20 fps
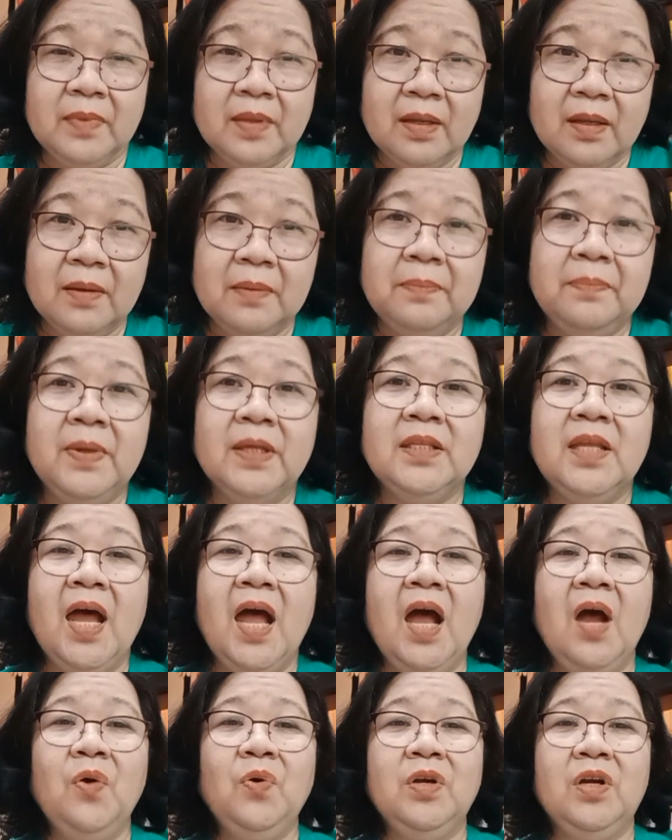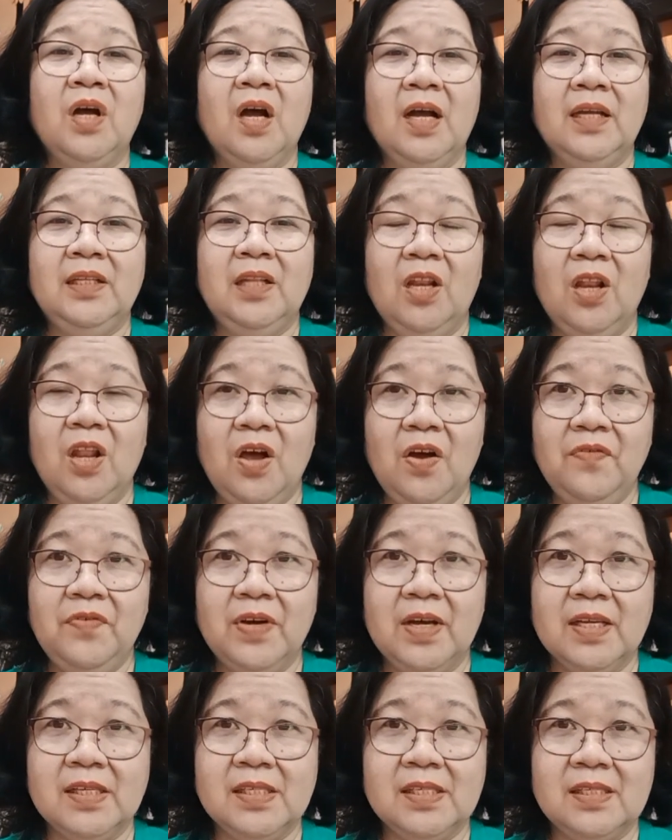but how God loved
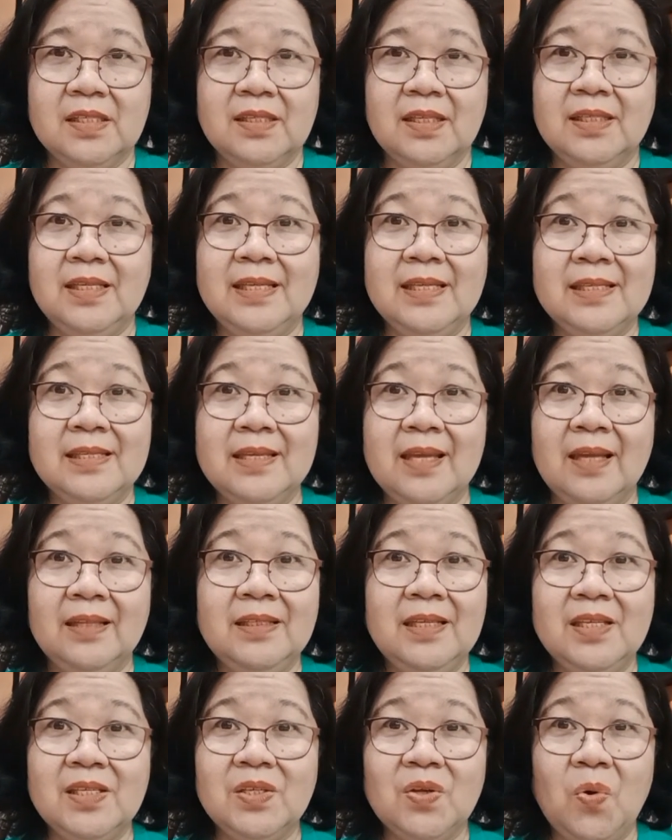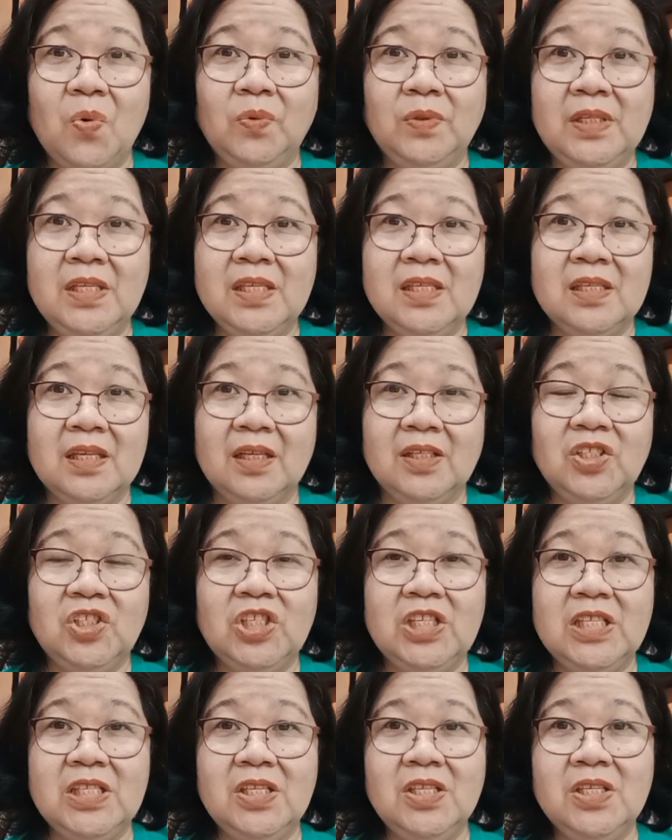us that He sent His only Son,
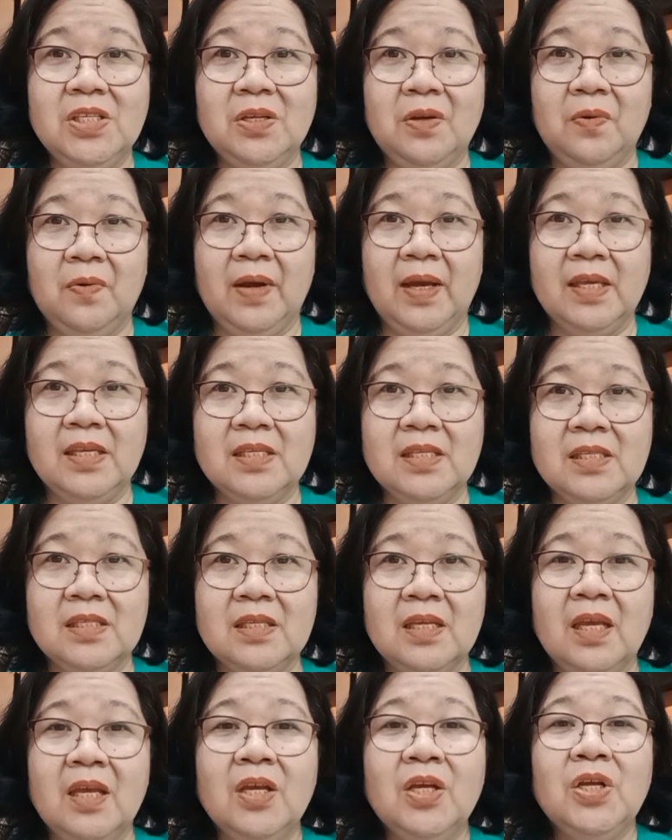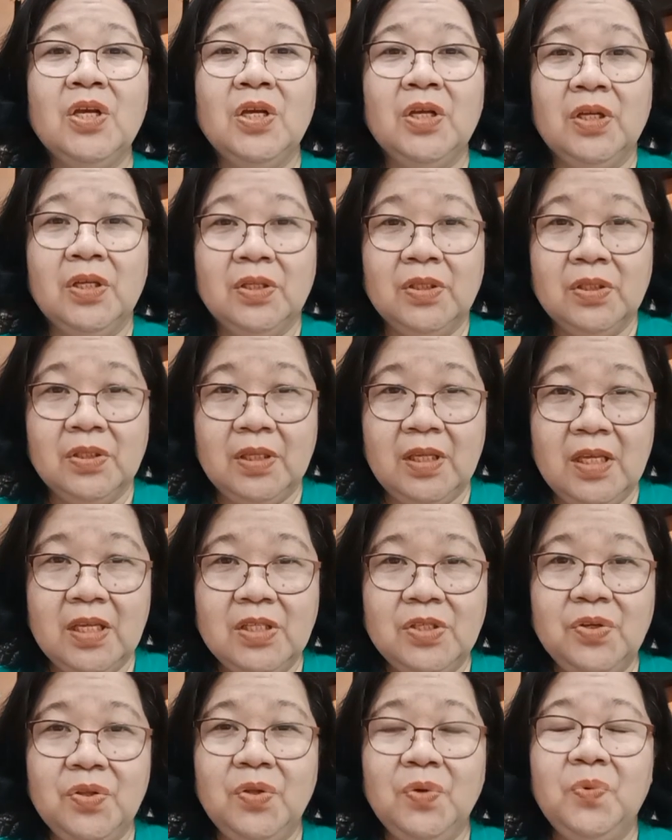Jesus Christ, into
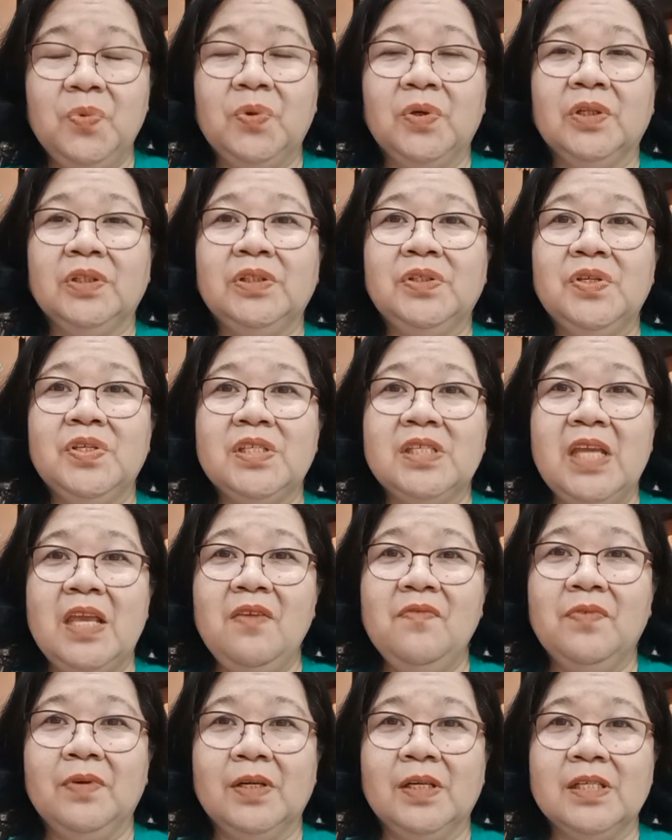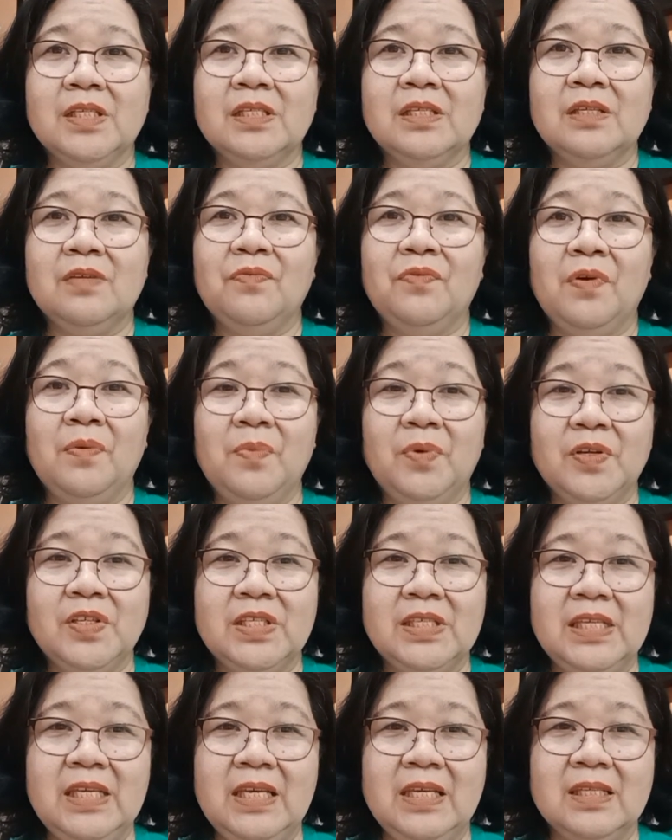the world to save us from our
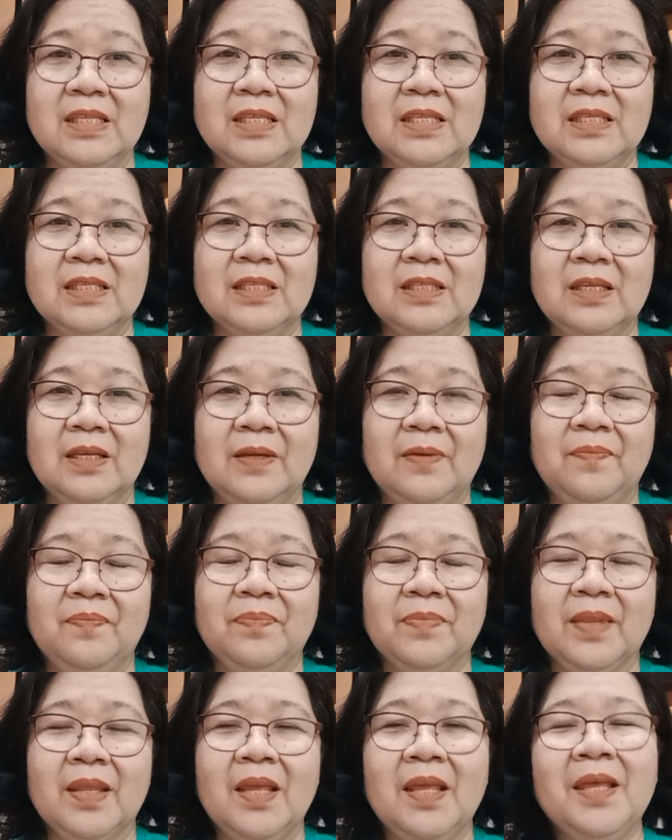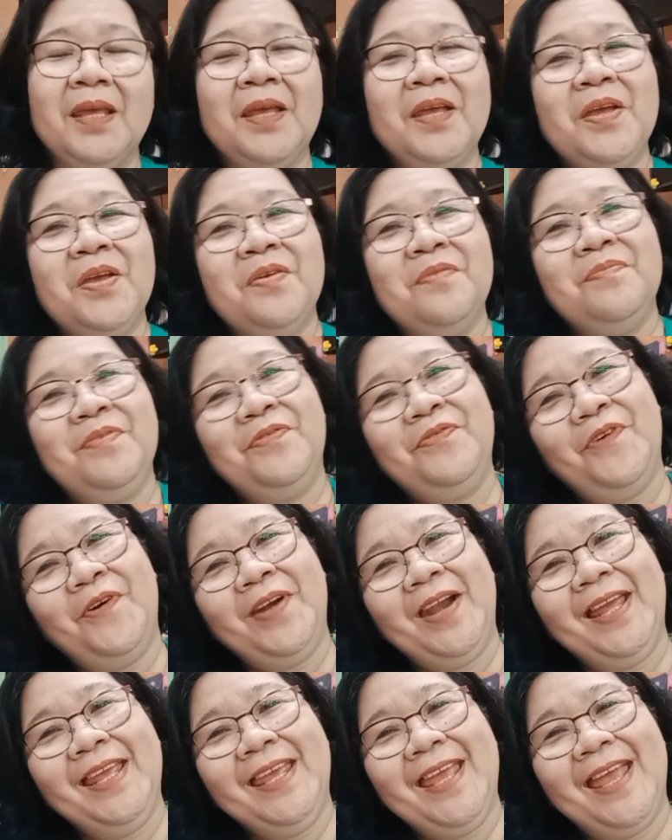sins. Before I end